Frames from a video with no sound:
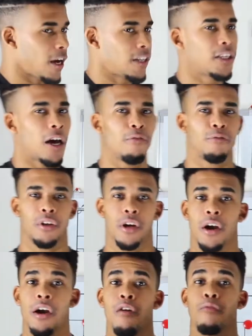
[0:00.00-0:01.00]
they had
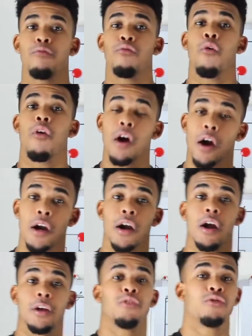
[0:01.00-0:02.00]
Telfer. Four
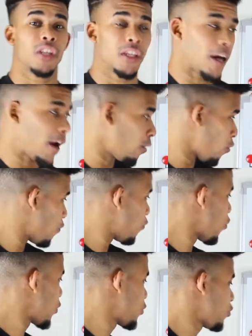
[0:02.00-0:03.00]
Houston Dynamo
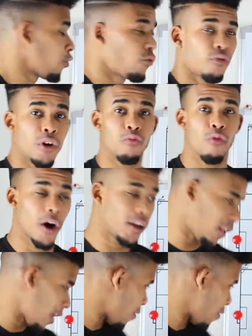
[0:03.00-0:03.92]
4-2-3-1. They